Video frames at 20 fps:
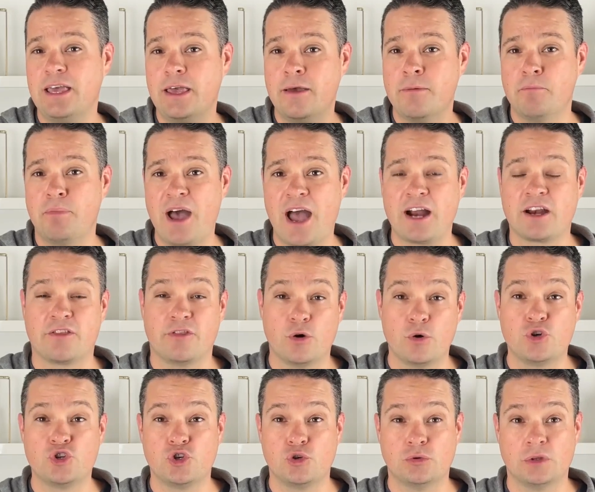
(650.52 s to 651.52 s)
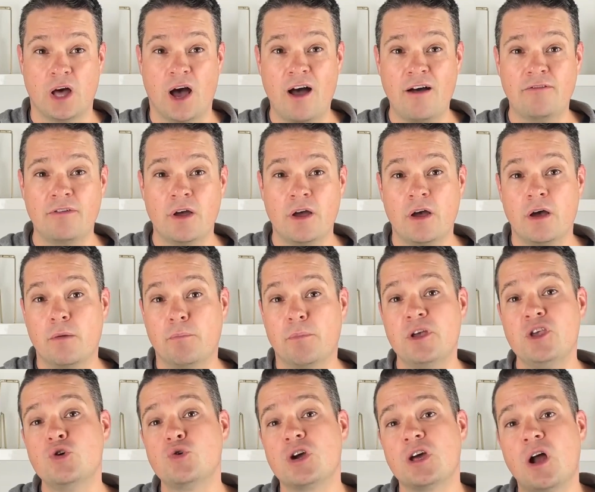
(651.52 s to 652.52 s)
impact those you love, but
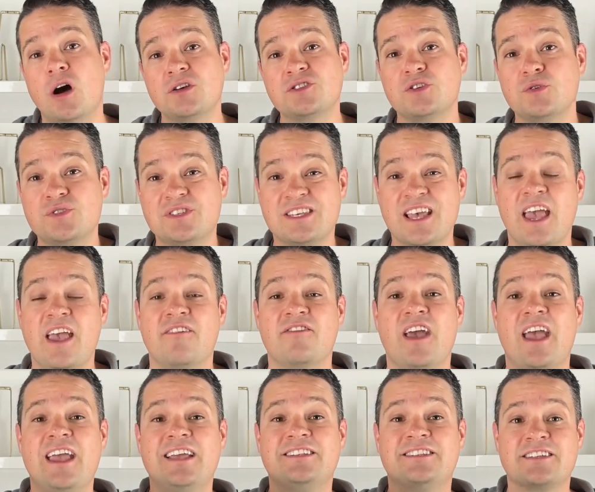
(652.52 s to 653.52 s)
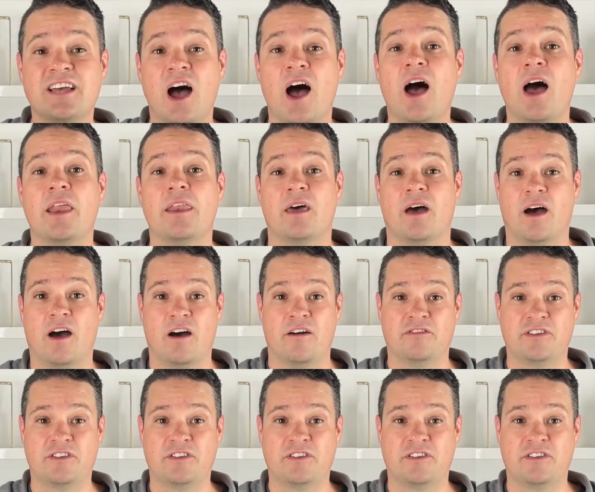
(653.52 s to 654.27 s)
you can also save a ton of